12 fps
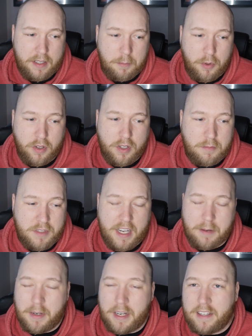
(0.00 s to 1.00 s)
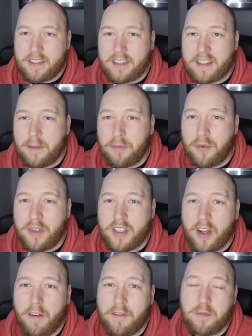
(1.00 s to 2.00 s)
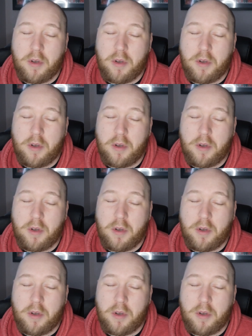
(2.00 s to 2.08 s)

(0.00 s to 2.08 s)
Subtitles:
Ball comes at him, he lets it slip through his arms.